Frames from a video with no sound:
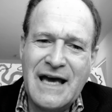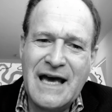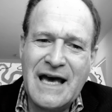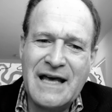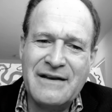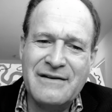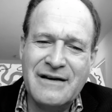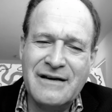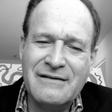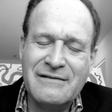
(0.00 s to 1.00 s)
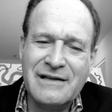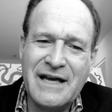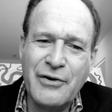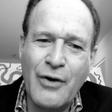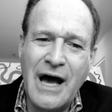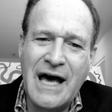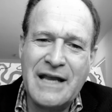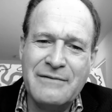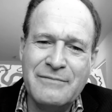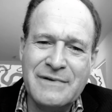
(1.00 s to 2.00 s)
And later
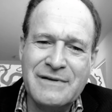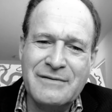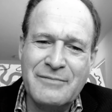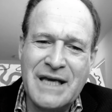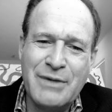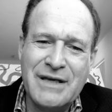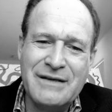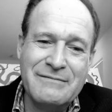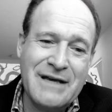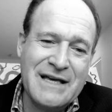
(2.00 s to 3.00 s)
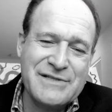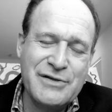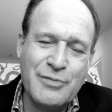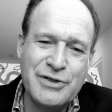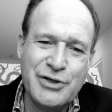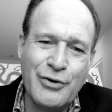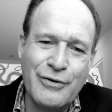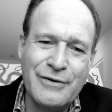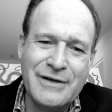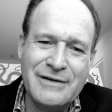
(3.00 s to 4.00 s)
on, maybe as you
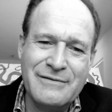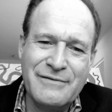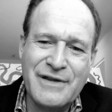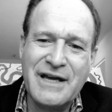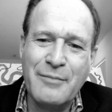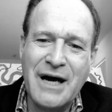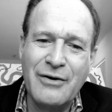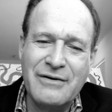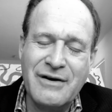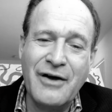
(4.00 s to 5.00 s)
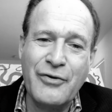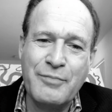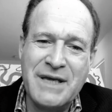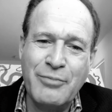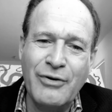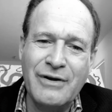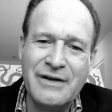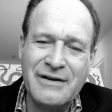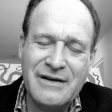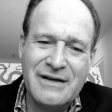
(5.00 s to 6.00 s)
mature, you think about other people
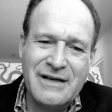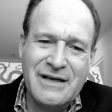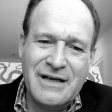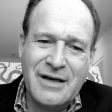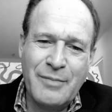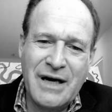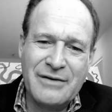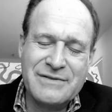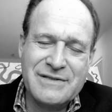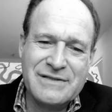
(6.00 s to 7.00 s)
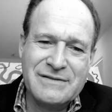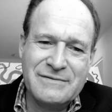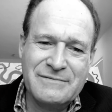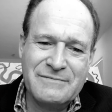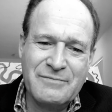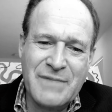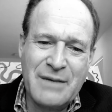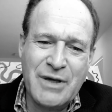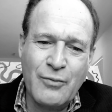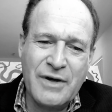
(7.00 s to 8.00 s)
and about
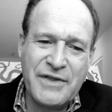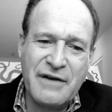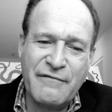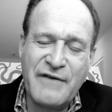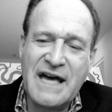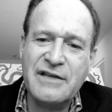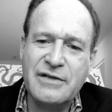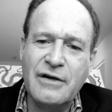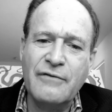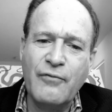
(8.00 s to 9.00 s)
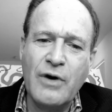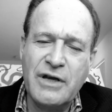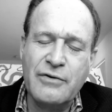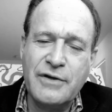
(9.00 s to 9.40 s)
maybe what the effect of what